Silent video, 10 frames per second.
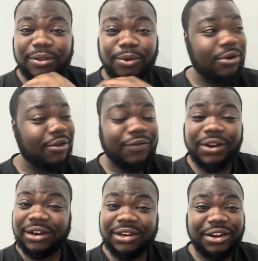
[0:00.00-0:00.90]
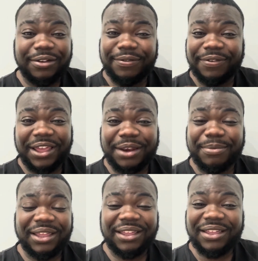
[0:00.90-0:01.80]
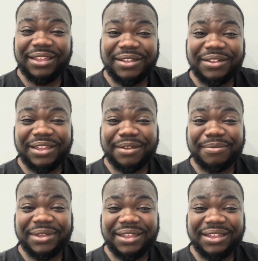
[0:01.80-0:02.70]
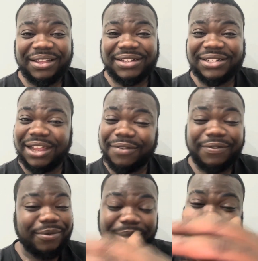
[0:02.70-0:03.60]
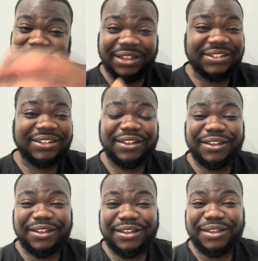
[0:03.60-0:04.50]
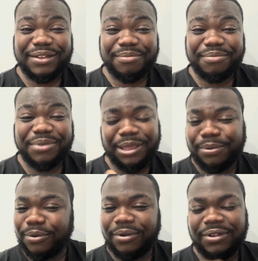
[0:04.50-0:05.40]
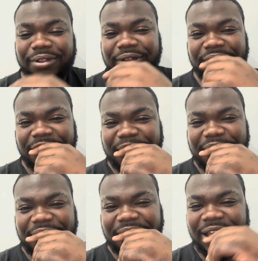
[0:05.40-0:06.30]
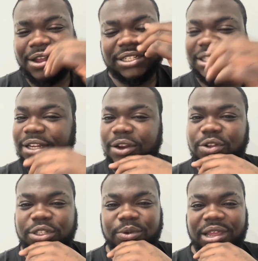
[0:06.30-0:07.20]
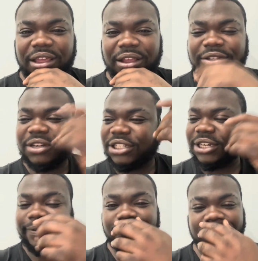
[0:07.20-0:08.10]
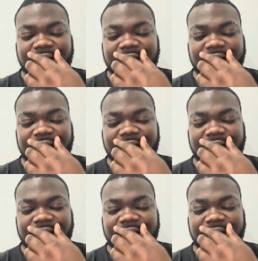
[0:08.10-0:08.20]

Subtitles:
All over London, you can find me. You get me? South, where I'm based. People, I was in Sloane Square. I was on a shift.